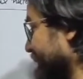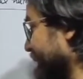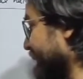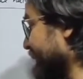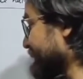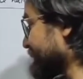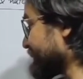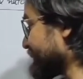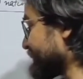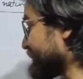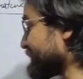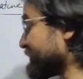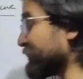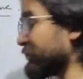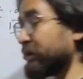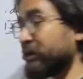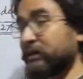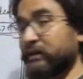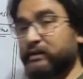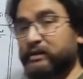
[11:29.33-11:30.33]
The next is
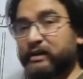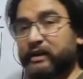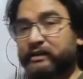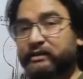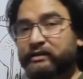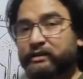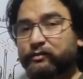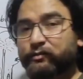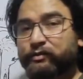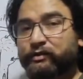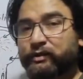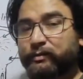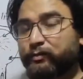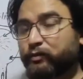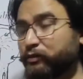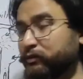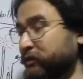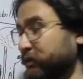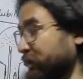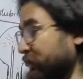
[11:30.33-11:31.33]
reaction with
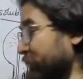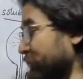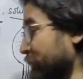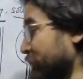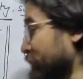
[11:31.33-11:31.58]
ammonia.